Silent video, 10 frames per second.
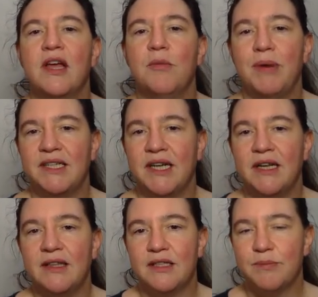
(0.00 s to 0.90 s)
by
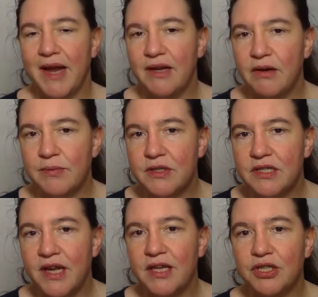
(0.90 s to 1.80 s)
taking this binary
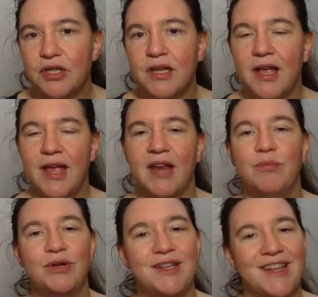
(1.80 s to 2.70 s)
representation and
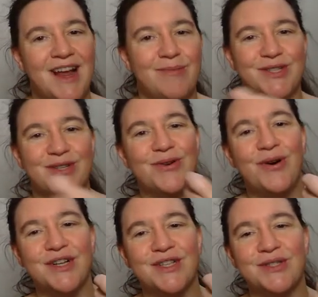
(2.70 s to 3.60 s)
putting the numbers in
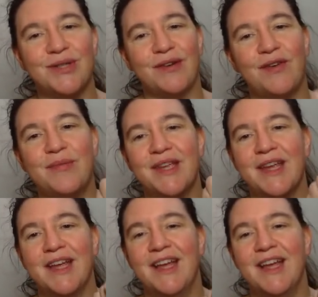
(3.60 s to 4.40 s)
order, so that from the